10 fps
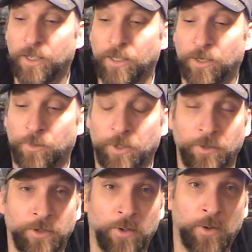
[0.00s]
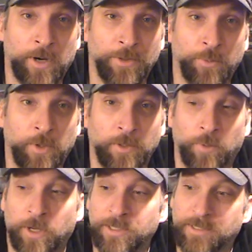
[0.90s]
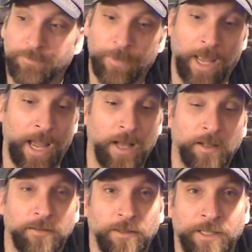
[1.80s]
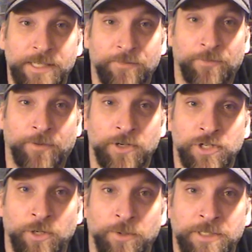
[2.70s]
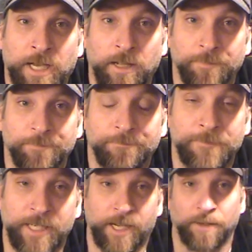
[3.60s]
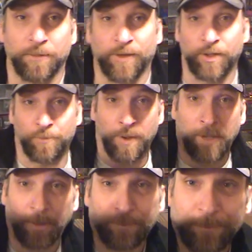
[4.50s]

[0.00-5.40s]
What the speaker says: You know, we only go around the world once. Hell, let's have a fun show and tell. Take care. Love you. Bye-bye.